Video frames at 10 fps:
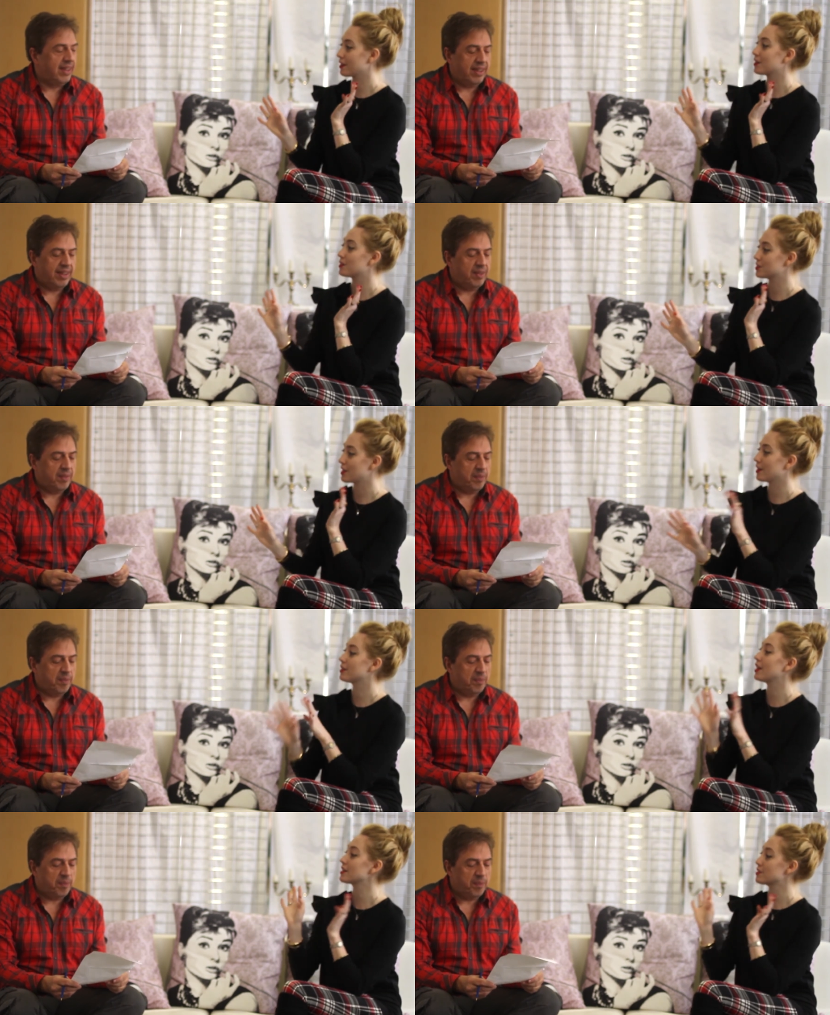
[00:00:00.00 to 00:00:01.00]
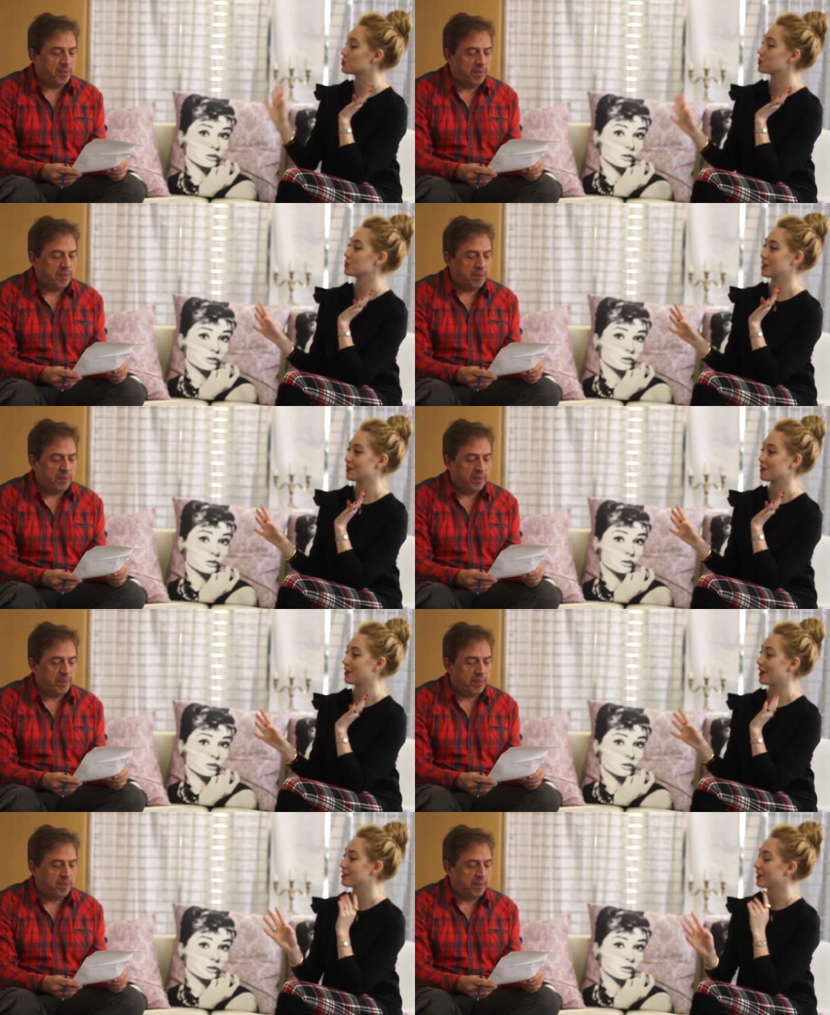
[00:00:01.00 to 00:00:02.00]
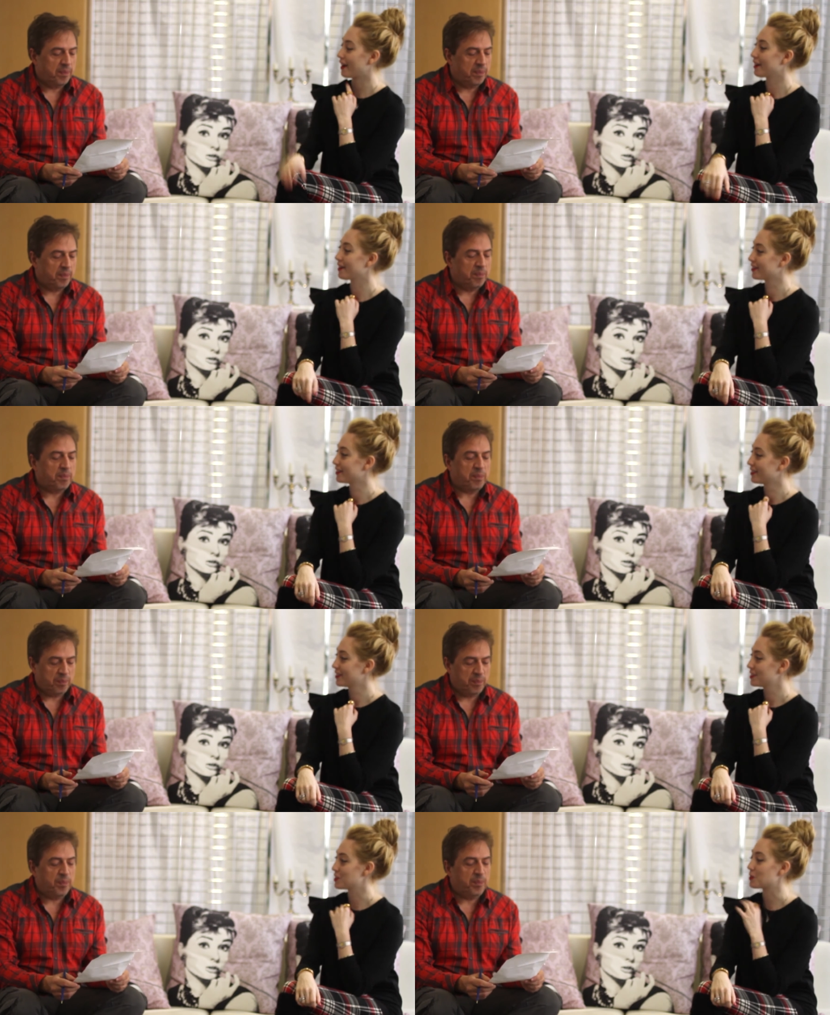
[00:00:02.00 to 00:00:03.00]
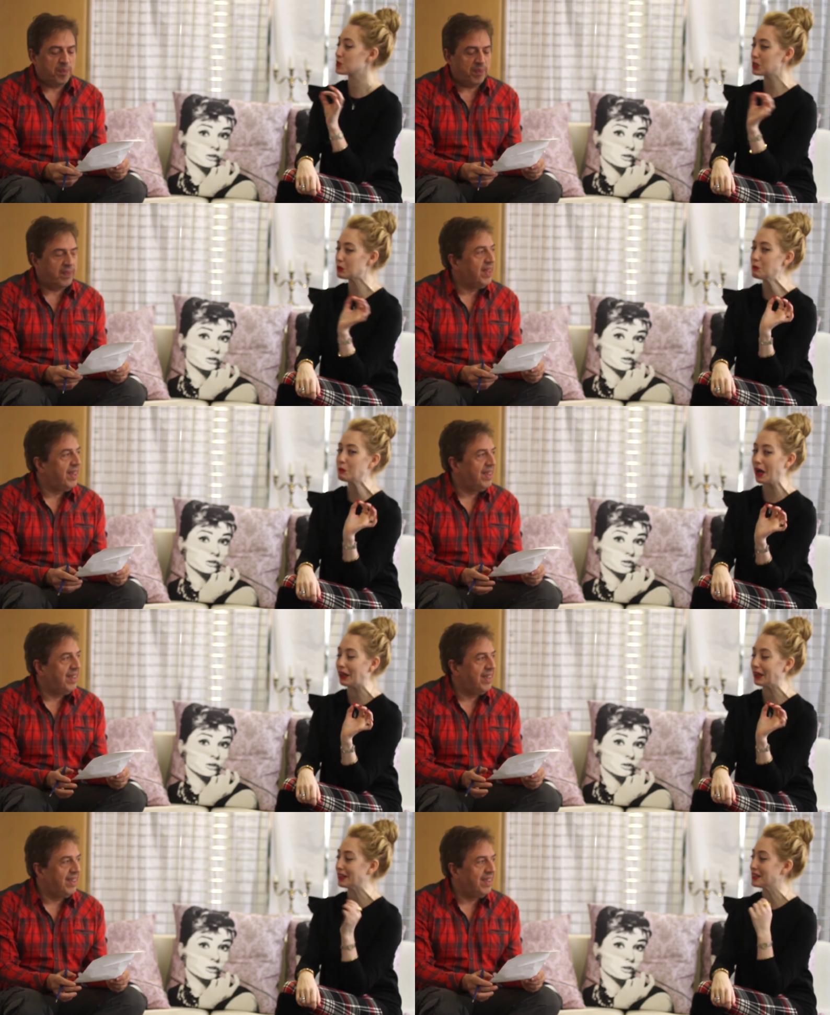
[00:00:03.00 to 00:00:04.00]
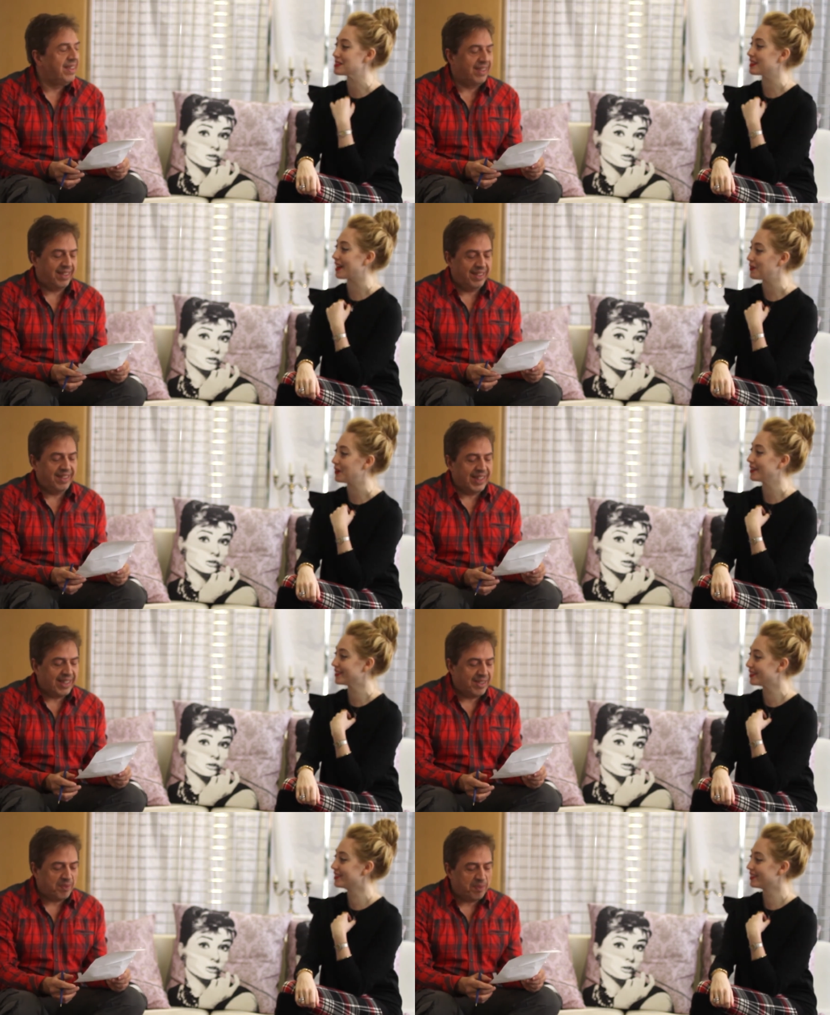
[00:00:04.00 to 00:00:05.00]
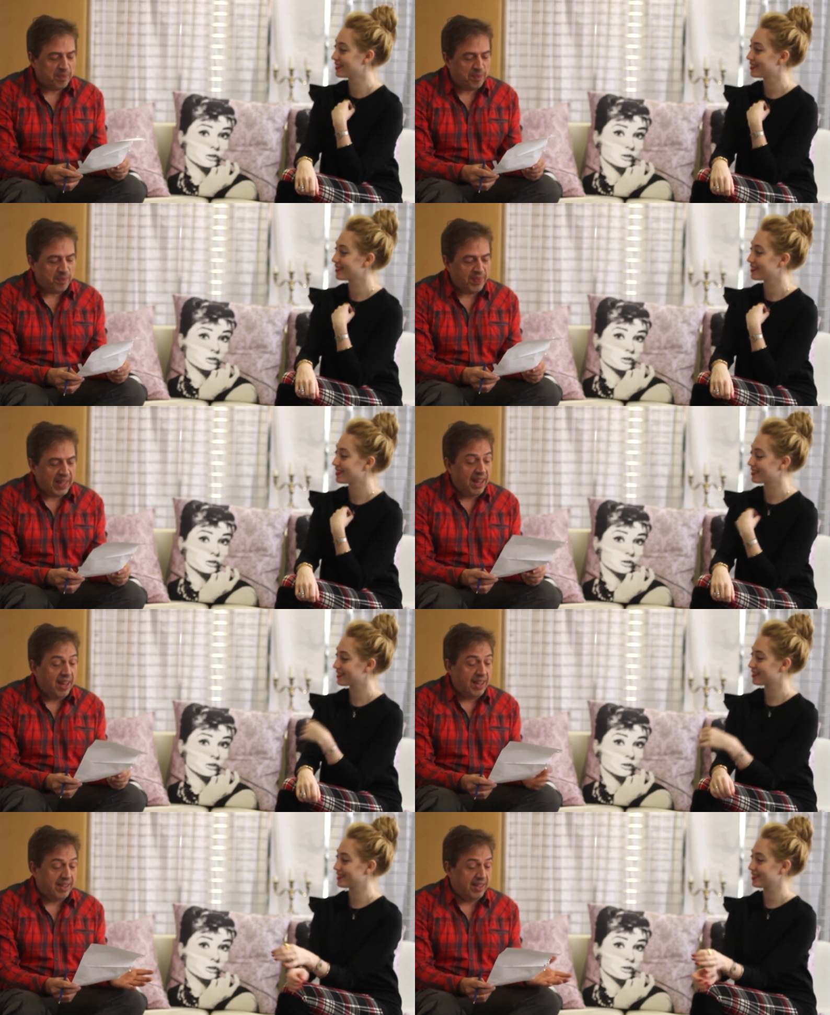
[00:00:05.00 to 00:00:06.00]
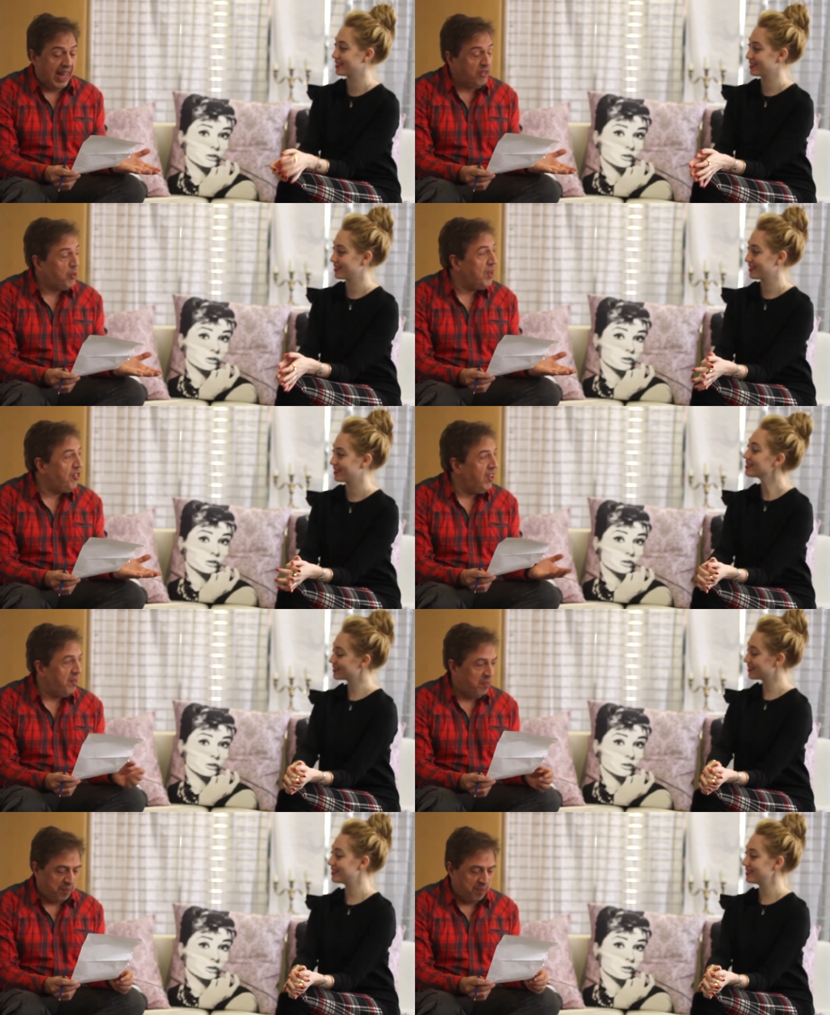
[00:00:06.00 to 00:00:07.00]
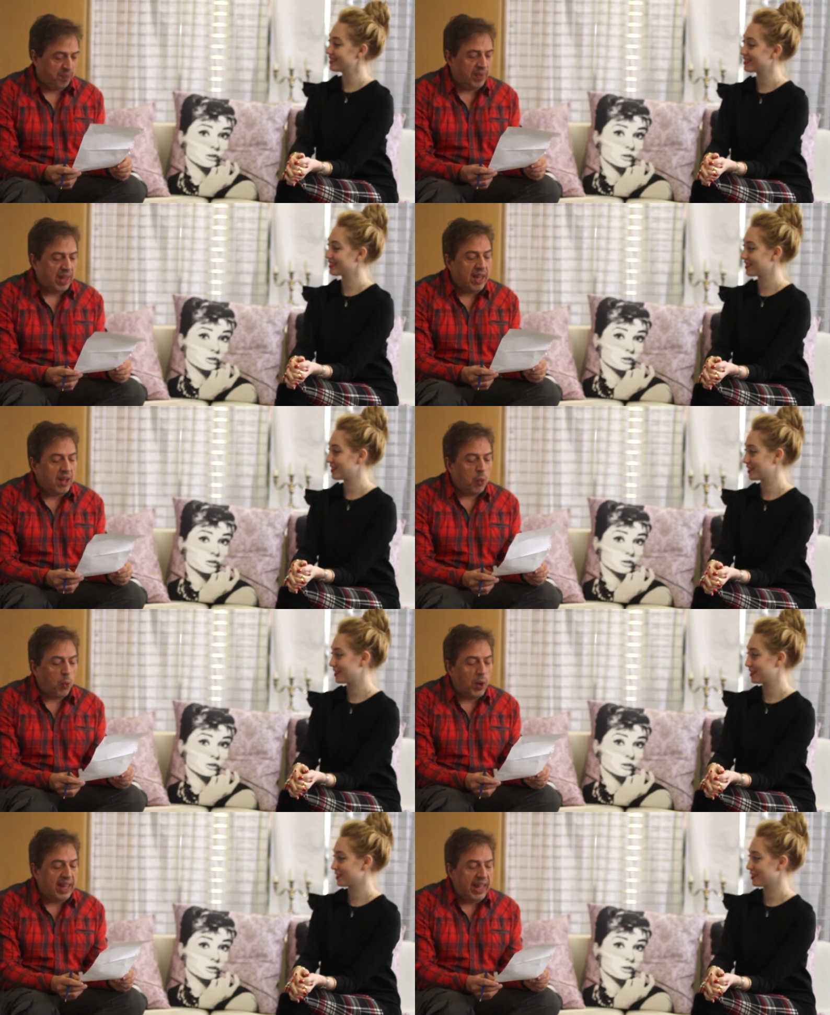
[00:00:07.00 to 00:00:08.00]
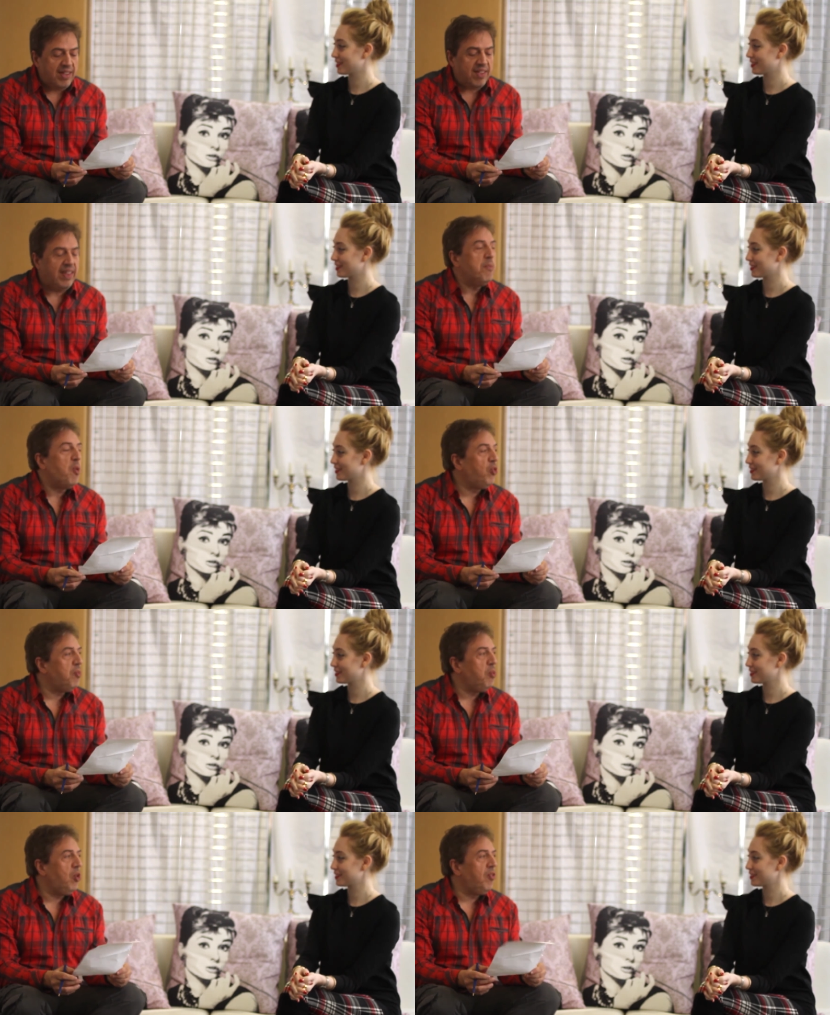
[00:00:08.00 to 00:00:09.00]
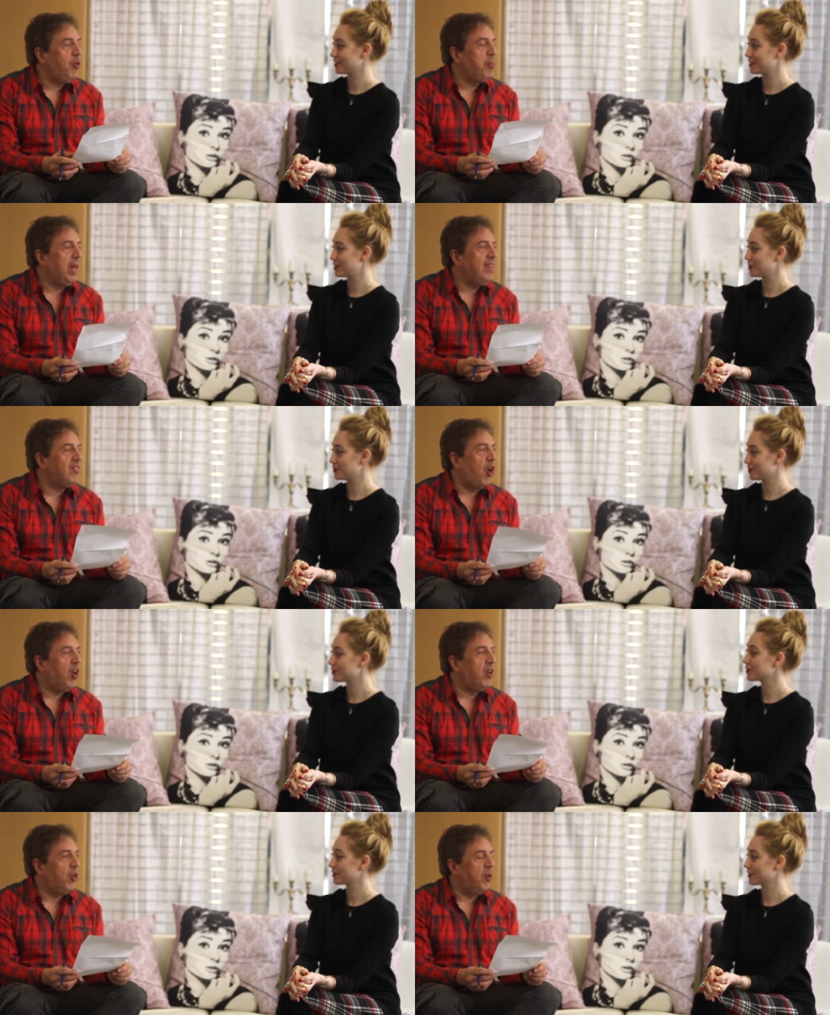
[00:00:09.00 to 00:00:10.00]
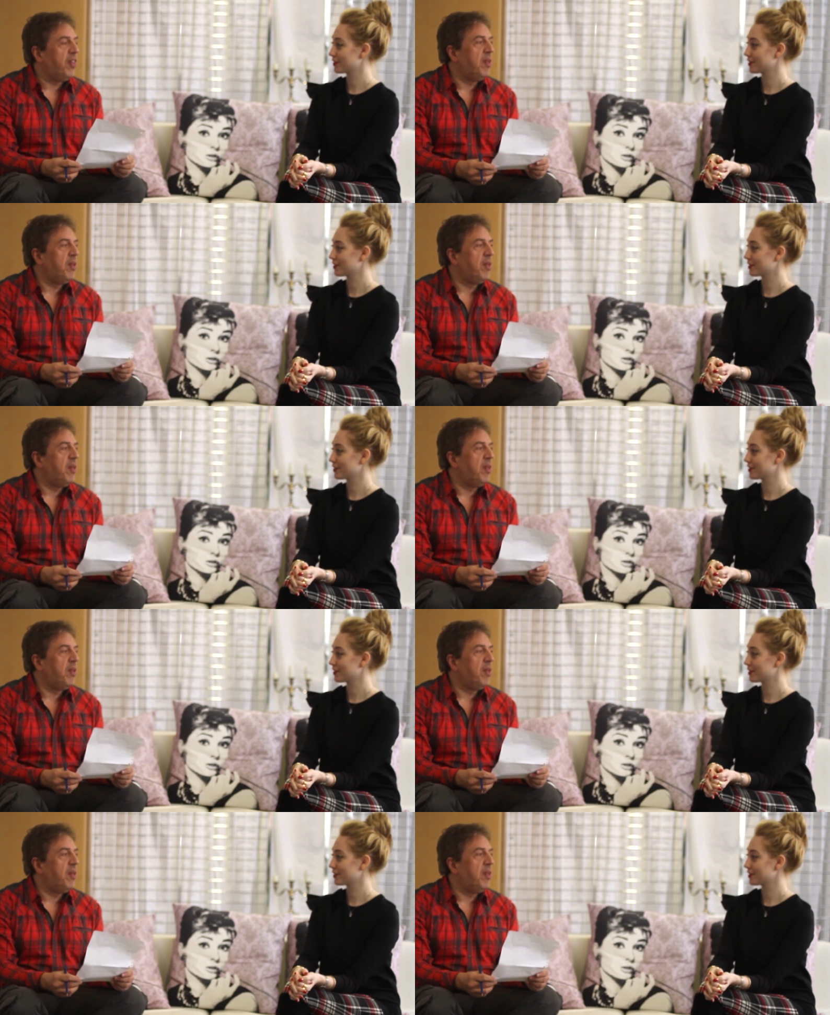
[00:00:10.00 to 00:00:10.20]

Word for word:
Speaker 1: like you said, that's a true diva right there. So there's a little bit more elegance to that one.
Speaker 2: Last question. What is the most beautiful place on earth?